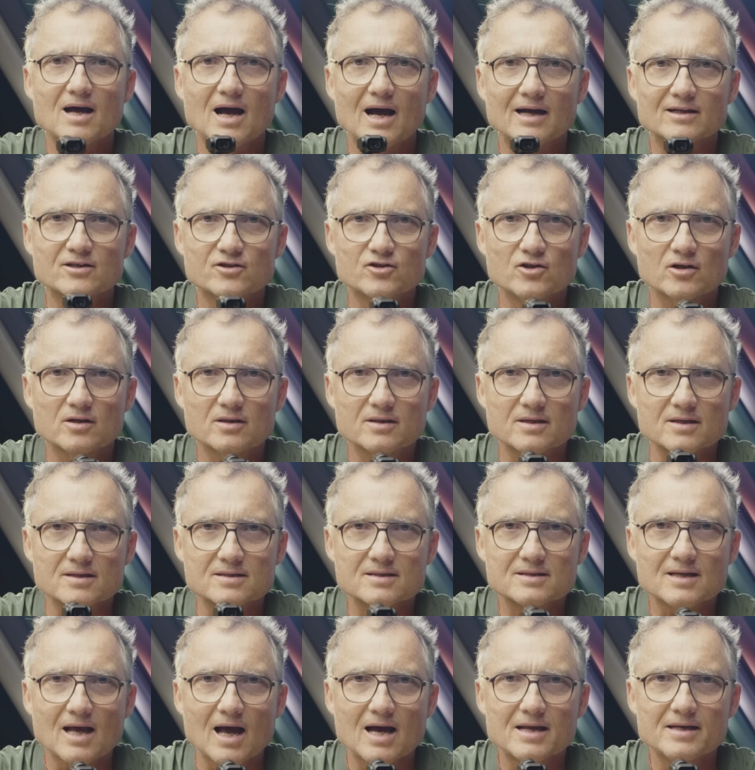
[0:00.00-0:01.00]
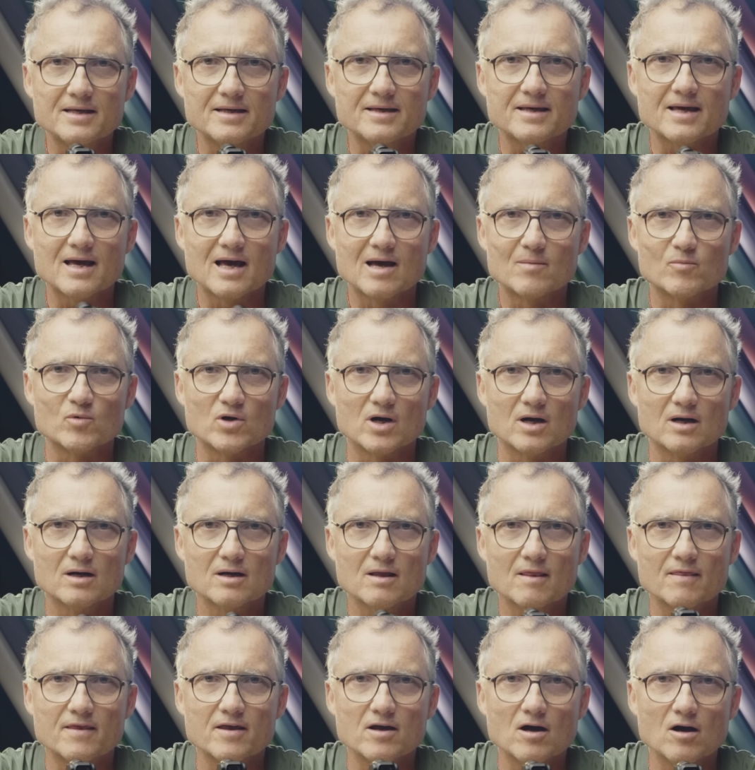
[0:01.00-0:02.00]
I took this tiny camera,
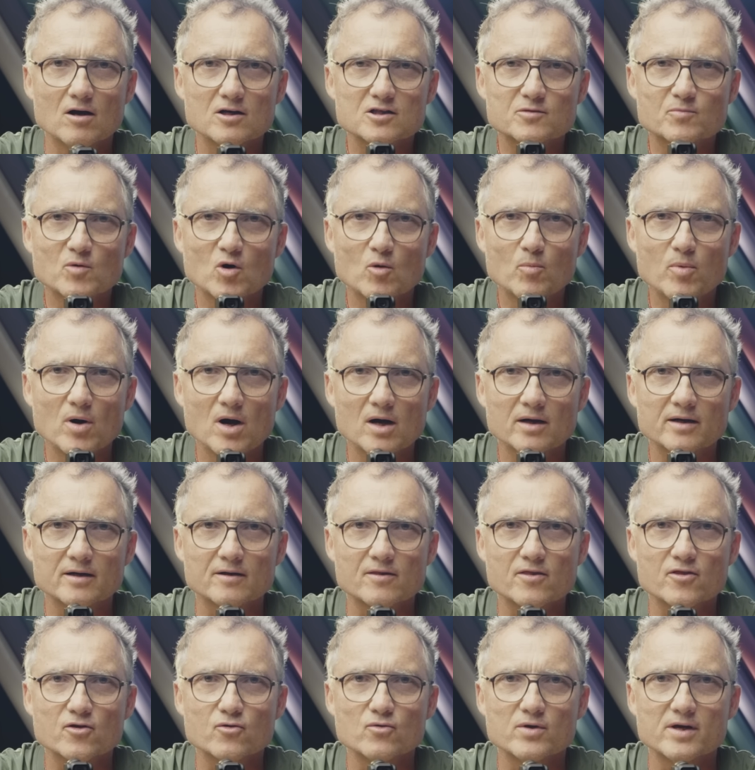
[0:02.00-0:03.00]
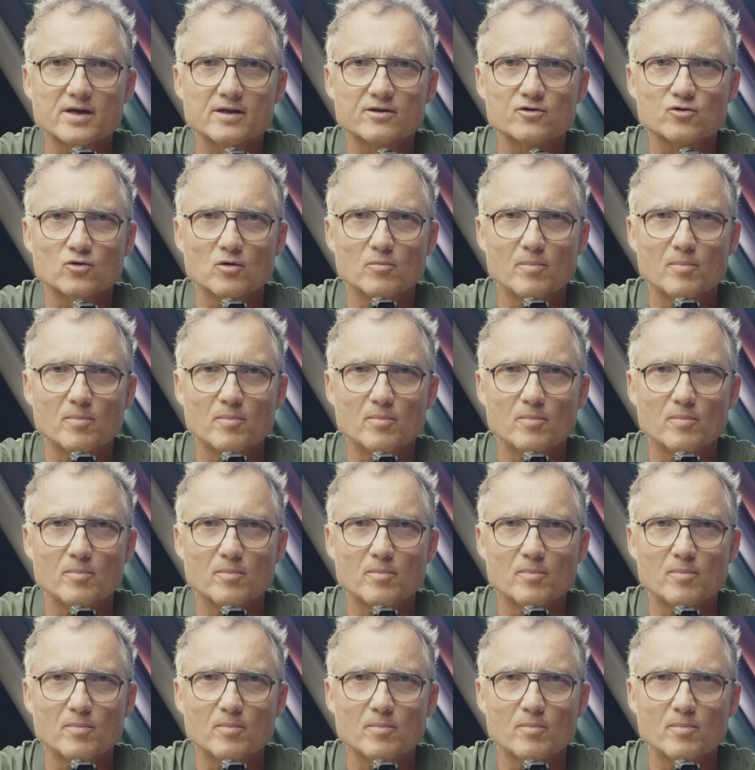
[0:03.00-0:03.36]
the Osmo Pocket 3, to a